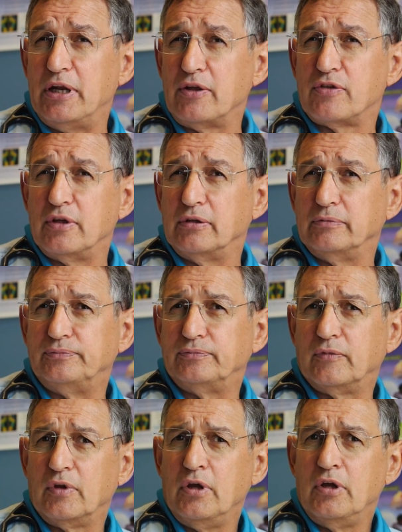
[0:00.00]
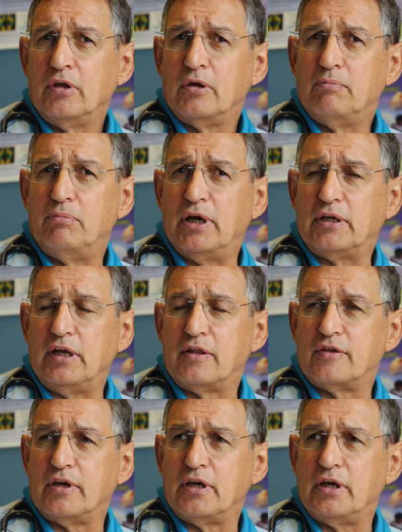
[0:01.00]
medicine, but
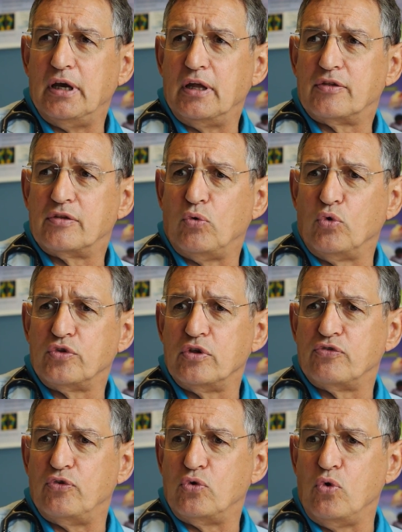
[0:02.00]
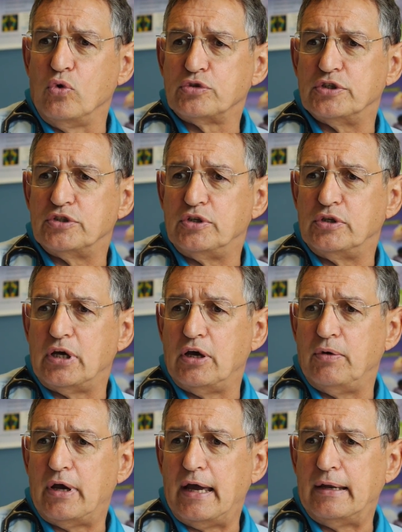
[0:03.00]
it's horses for courses, you
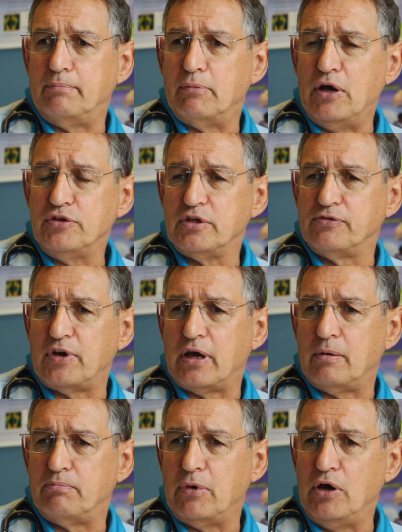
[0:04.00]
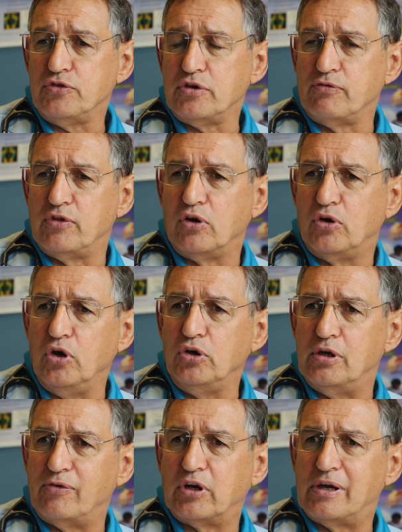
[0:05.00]
know. And most of the
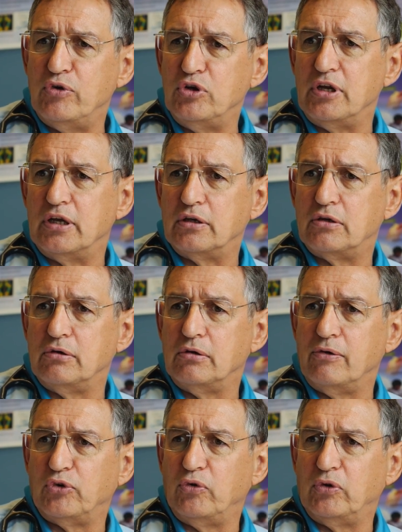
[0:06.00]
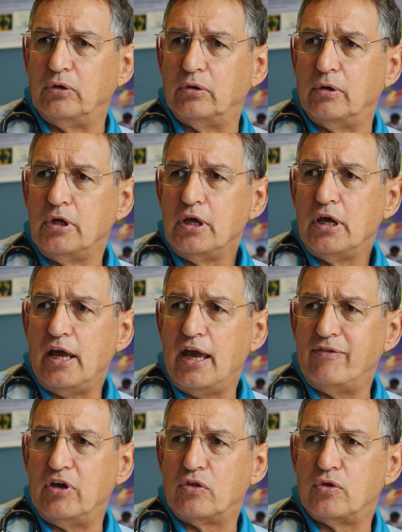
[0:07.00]
good recruiting to rural
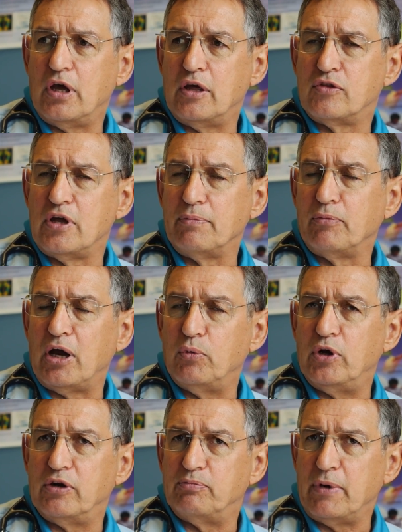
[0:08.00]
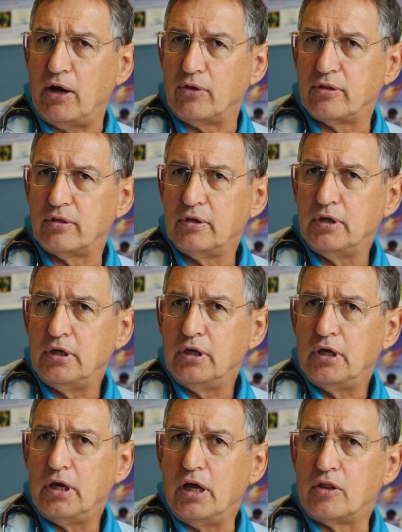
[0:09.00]
areas is done by word of mouth.
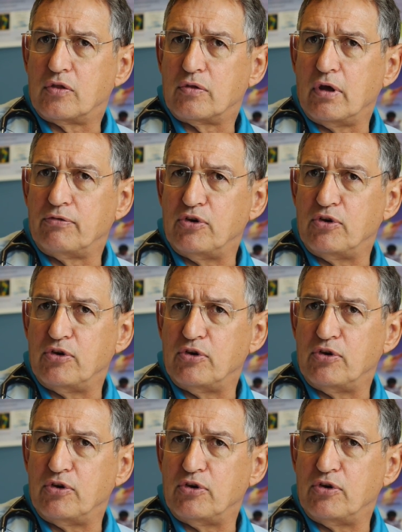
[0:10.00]
It's a